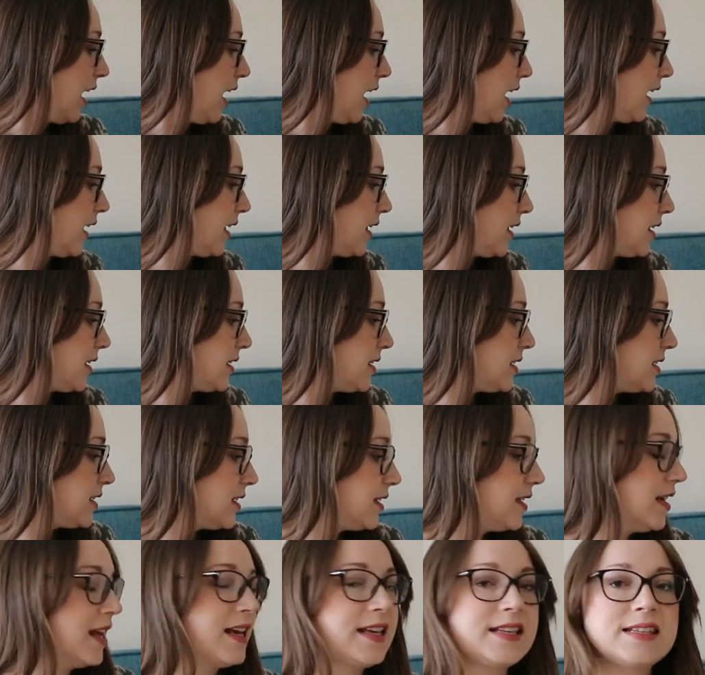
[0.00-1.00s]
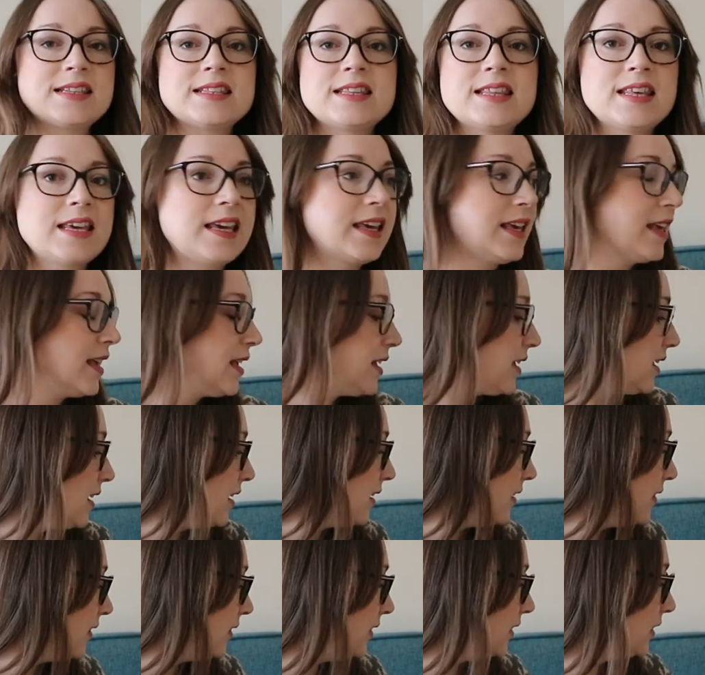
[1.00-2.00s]
And next thing,
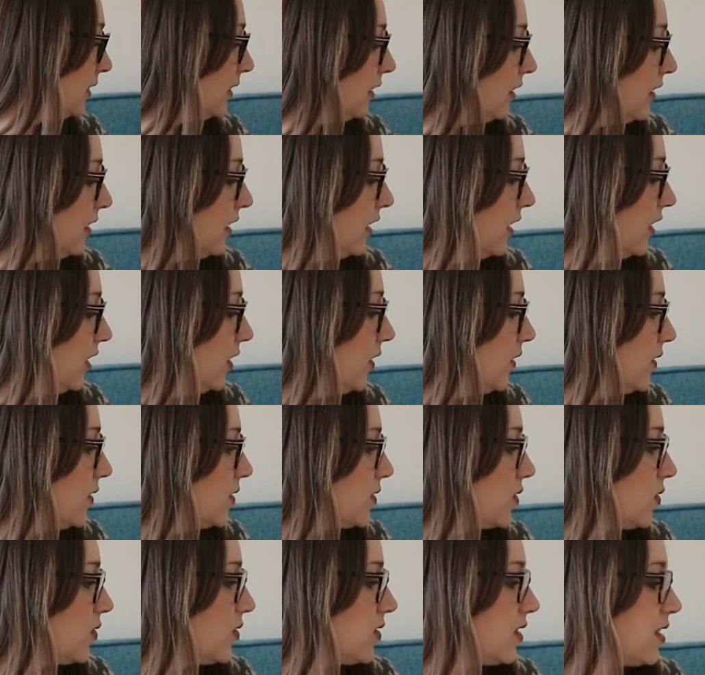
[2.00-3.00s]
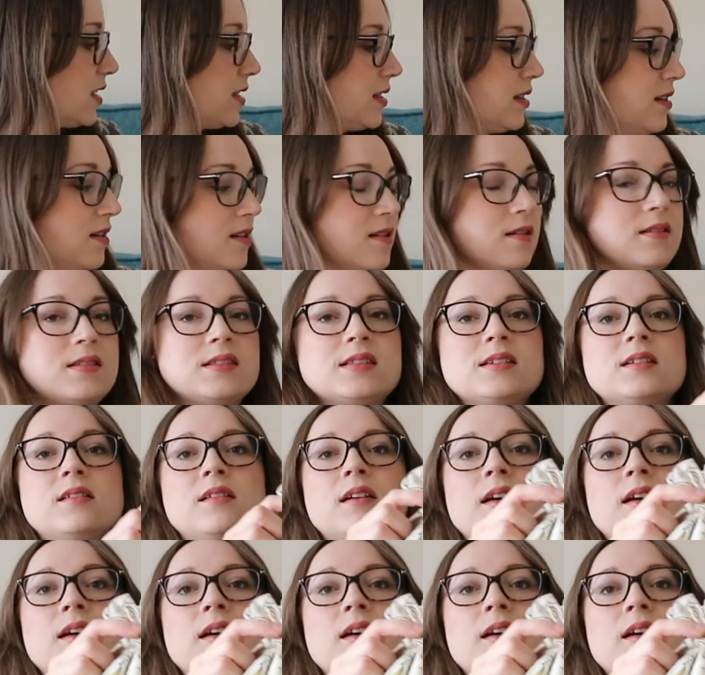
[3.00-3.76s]
you saw this last